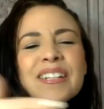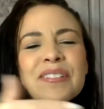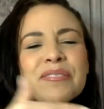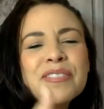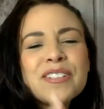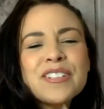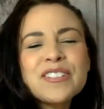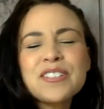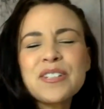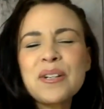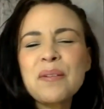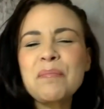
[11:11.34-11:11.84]
you
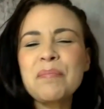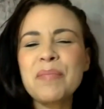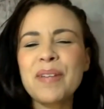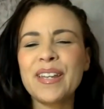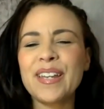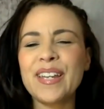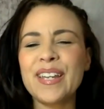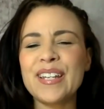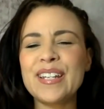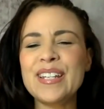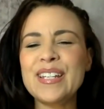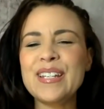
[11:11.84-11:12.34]
for
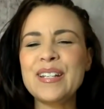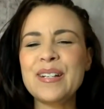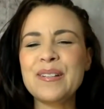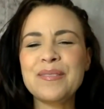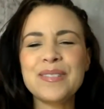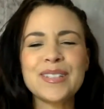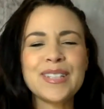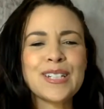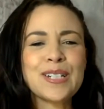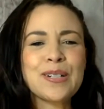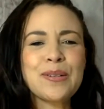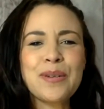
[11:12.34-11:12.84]
jumping in here
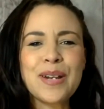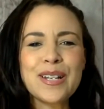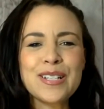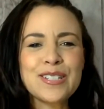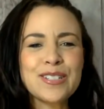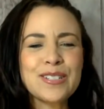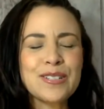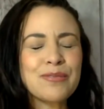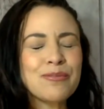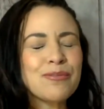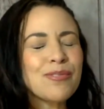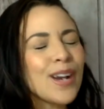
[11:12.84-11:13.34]
with a
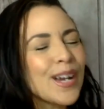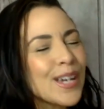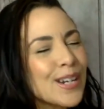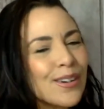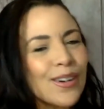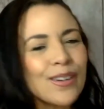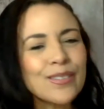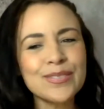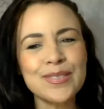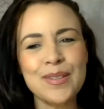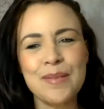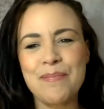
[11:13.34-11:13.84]
question right
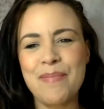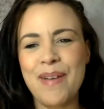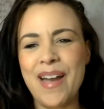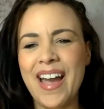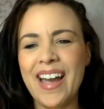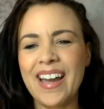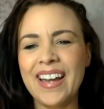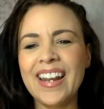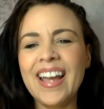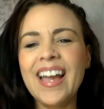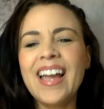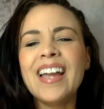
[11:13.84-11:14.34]
off the
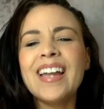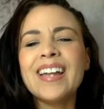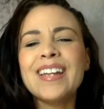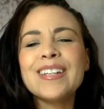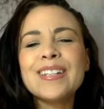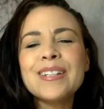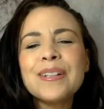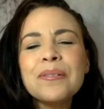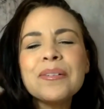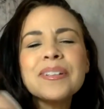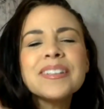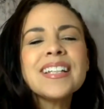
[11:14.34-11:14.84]
bat.
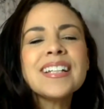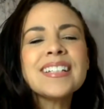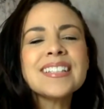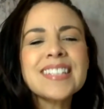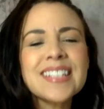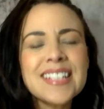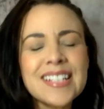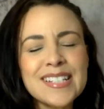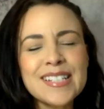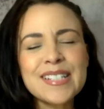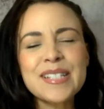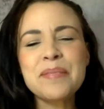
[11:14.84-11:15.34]
You know what that
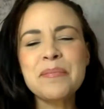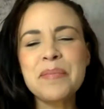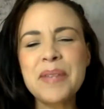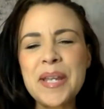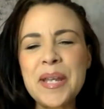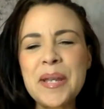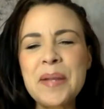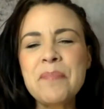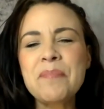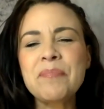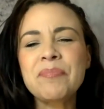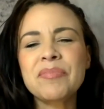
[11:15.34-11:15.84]
says to
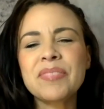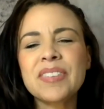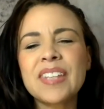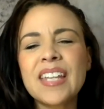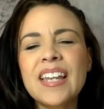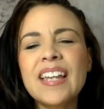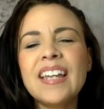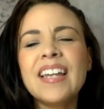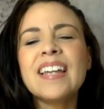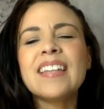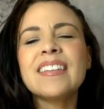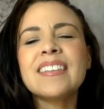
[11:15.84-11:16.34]
me?
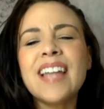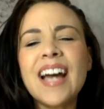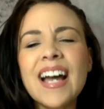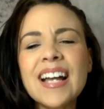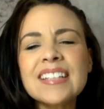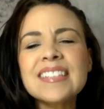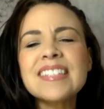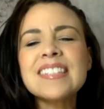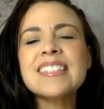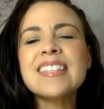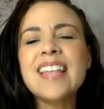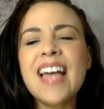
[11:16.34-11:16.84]

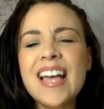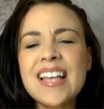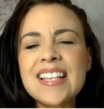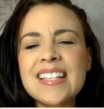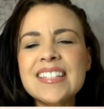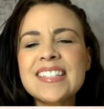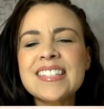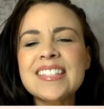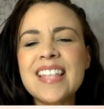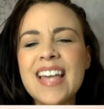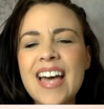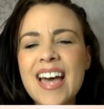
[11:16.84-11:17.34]
That
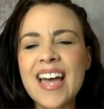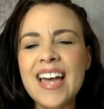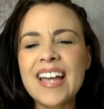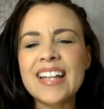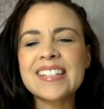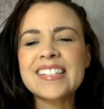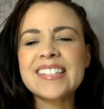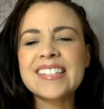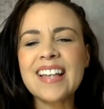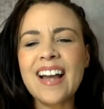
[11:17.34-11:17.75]
says that